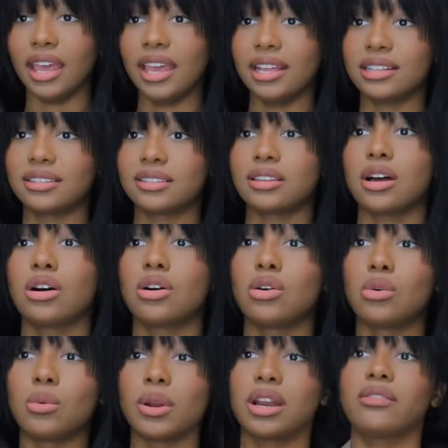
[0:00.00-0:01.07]
And
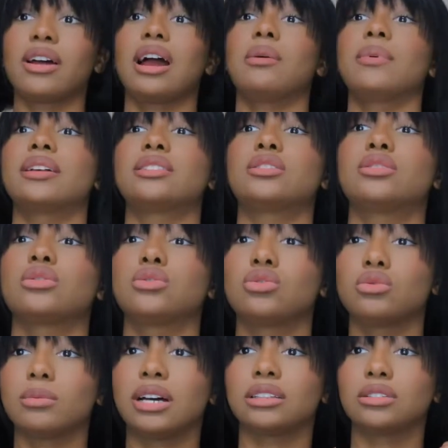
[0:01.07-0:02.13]
so whenever I went
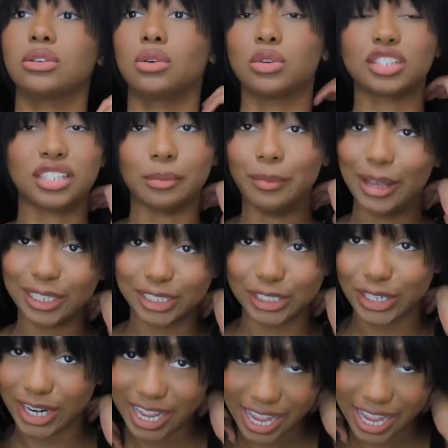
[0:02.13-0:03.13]
to my little semester